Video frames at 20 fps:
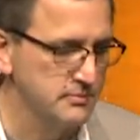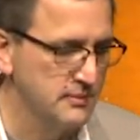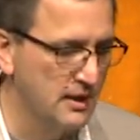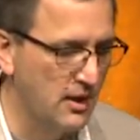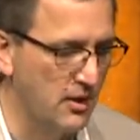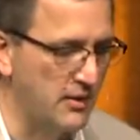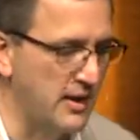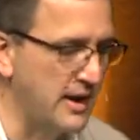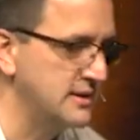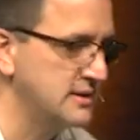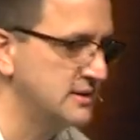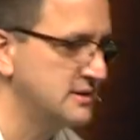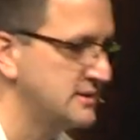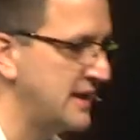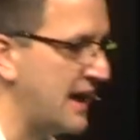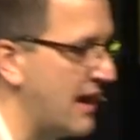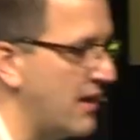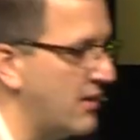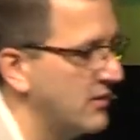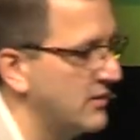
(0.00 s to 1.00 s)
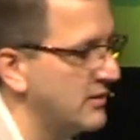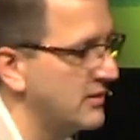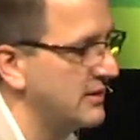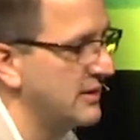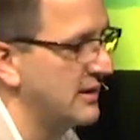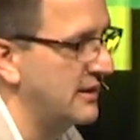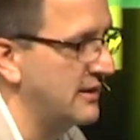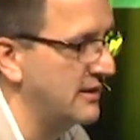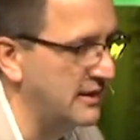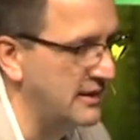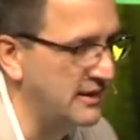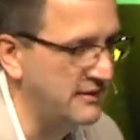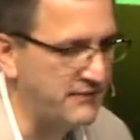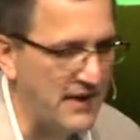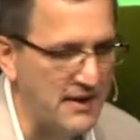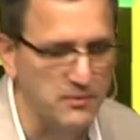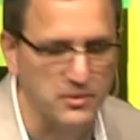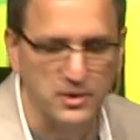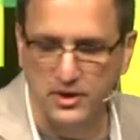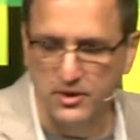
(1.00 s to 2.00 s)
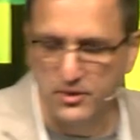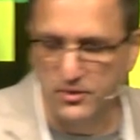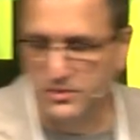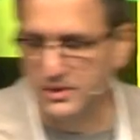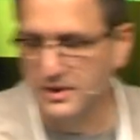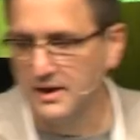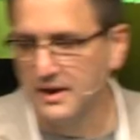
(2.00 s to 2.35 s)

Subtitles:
All right, now, if I were you,